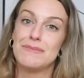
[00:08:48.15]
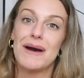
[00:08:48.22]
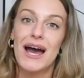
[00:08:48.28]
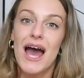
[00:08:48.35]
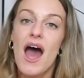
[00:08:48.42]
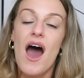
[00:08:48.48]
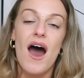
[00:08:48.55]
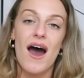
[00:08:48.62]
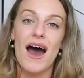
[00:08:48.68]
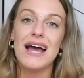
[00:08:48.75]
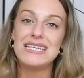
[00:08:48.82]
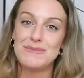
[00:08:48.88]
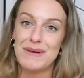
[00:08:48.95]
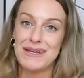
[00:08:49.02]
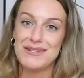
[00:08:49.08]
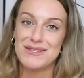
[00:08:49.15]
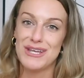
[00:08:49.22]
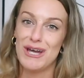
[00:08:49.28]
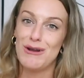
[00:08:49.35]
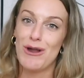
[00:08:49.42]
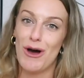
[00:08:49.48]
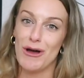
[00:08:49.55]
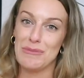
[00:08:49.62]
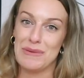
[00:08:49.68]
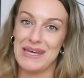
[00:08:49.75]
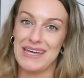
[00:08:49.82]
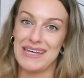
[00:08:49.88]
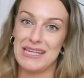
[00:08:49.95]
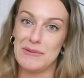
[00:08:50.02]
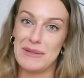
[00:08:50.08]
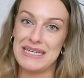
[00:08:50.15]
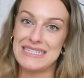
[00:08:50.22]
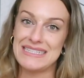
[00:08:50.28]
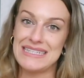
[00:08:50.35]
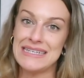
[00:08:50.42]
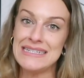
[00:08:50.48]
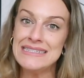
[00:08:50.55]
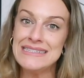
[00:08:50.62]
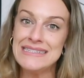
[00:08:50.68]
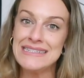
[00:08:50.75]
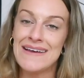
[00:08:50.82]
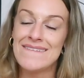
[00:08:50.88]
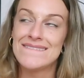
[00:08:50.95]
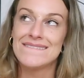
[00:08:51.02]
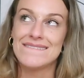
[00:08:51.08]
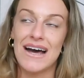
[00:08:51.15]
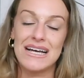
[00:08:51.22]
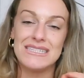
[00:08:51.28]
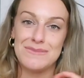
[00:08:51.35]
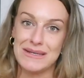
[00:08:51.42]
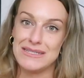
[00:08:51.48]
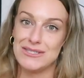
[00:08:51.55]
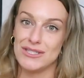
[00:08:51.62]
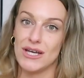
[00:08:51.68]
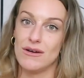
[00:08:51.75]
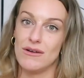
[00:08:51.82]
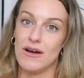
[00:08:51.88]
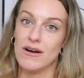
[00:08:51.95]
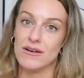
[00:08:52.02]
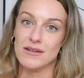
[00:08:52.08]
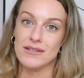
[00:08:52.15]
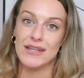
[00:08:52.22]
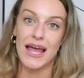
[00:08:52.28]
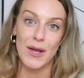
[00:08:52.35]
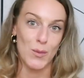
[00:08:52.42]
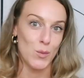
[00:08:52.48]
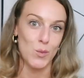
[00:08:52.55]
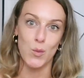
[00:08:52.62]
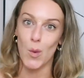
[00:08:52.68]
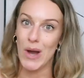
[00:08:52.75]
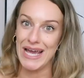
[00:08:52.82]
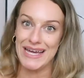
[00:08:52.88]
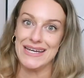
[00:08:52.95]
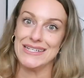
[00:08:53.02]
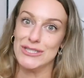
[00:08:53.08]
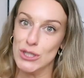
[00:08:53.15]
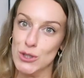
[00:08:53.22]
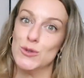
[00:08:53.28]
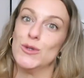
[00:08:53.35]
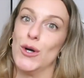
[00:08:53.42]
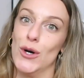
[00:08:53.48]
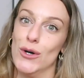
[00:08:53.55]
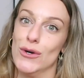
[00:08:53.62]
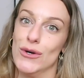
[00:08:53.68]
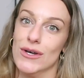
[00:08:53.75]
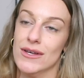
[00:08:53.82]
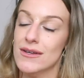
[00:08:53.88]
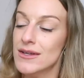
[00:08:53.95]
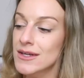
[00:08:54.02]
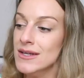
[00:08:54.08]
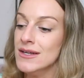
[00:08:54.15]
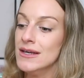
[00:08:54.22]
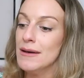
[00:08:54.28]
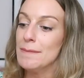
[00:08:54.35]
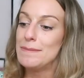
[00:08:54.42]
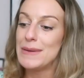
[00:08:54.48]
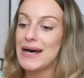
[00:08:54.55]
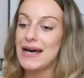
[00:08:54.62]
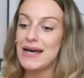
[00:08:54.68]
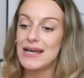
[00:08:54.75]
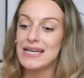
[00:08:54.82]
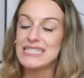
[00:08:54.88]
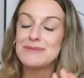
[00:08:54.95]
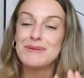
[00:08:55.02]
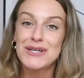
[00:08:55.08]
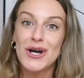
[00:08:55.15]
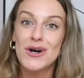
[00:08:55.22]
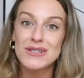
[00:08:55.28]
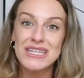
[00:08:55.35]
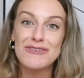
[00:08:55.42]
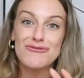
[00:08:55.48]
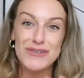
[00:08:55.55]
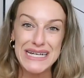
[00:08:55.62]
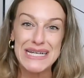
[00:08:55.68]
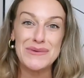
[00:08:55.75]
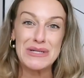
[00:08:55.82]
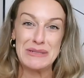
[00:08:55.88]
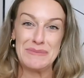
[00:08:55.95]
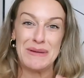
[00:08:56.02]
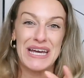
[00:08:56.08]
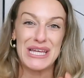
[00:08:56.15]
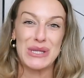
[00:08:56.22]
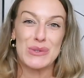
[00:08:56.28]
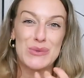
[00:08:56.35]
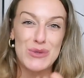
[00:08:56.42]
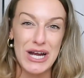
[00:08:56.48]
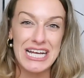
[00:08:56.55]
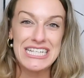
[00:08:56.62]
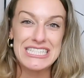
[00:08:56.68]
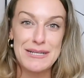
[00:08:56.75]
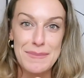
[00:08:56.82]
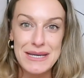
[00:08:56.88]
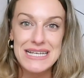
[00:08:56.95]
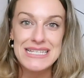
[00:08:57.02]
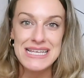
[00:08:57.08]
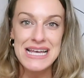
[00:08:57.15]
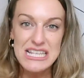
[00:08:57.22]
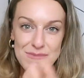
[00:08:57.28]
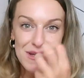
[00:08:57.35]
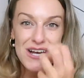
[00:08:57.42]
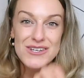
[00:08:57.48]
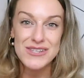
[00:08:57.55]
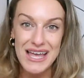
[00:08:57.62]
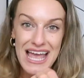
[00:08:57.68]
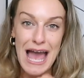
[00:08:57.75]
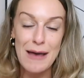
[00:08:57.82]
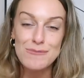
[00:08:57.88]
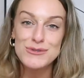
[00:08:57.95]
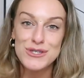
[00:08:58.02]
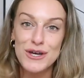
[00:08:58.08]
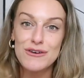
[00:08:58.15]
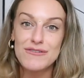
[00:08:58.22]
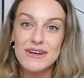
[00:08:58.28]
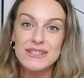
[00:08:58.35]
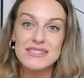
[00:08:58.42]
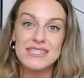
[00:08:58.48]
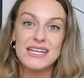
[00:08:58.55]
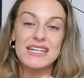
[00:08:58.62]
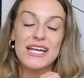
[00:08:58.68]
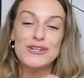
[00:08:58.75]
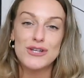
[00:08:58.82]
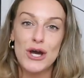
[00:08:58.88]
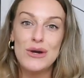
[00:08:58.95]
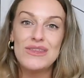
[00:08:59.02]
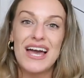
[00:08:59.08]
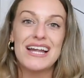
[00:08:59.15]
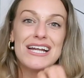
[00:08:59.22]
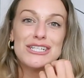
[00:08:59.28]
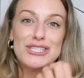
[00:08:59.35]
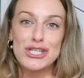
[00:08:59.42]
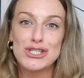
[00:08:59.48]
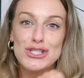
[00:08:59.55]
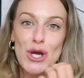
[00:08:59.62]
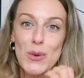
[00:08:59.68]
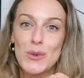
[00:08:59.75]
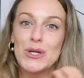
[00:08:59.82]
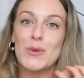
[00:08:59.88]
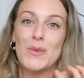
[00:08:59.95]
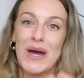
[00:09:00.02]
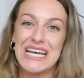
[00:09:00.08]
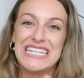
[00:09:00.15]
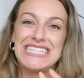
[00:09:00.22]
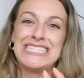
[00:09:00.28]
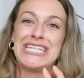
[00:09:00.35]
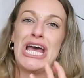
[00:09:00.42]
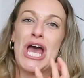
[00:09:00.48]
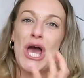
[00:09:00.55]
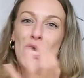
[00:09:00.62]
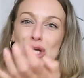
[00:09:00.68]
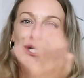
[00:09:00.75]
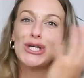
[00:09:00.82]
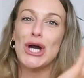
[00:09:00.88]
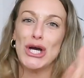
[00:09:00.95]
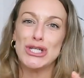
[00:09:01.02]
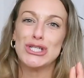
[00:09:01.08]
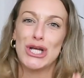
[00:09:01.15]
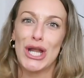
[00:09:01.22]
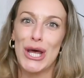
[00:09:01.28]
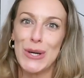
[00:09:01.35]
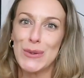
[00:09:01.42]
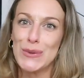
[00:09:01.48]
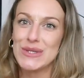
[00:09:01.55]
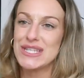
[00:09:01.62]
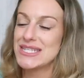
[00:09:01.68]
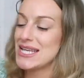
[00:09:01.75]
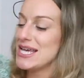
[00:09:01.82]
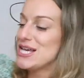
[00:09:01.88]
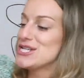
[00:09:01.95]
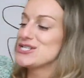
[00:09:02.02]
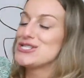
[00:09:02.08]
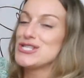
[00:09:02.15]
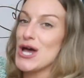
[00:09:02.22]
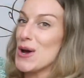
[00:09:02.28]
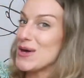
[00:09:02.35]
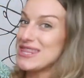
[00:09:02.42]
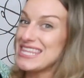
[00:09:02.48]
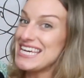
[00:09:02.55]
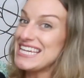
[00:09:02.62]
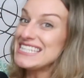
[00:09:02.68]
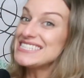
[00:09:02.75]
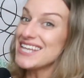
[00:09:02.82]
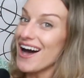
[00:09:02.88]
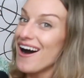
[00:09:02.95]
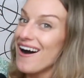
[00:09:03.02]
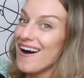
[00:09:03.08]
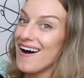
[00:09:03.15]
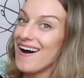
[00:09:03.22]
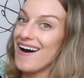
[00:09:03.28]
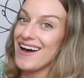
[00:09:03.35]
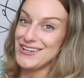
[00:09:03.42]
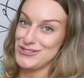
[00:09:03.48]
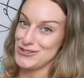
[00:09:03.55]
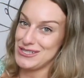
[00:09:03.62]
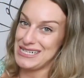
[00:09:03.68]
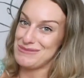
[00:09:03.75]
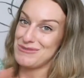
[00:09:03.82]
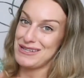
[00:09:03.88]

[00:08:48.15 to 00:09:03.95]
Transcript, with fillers: But I spend so long picking the pieces. I spend so long, like way too long. But it's because I really want to pick the right pieces because I am so fussy and I know that and I just don't want to waste good clothes. So these are a dream.